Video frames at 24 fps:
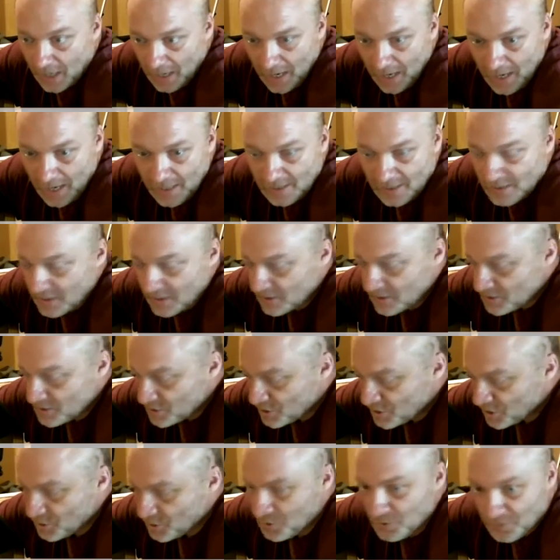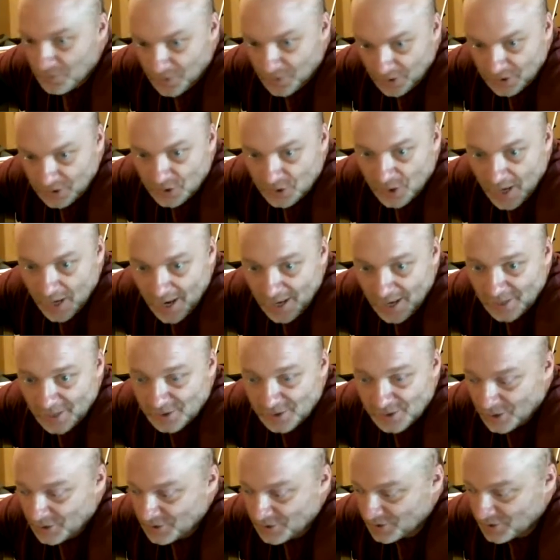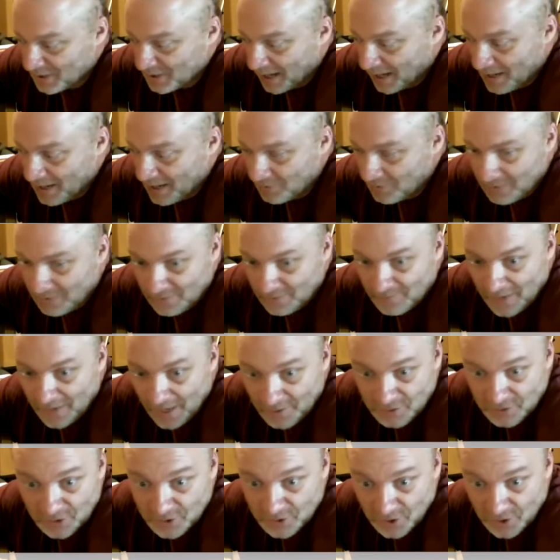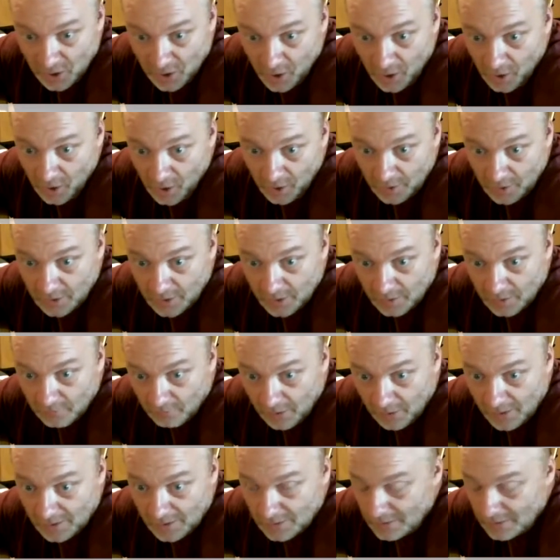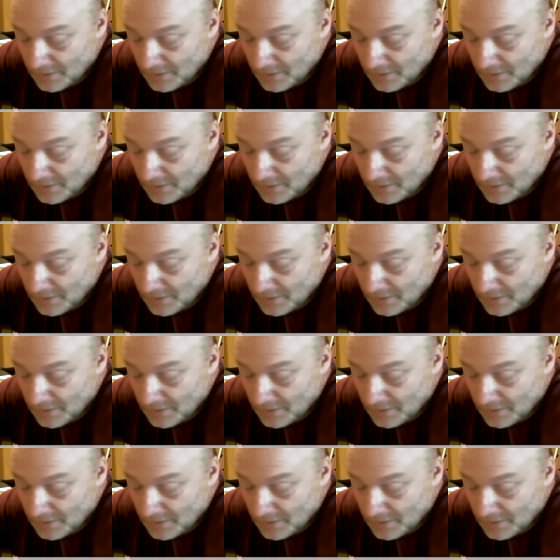I can do the trash because I don't even have to talk, right?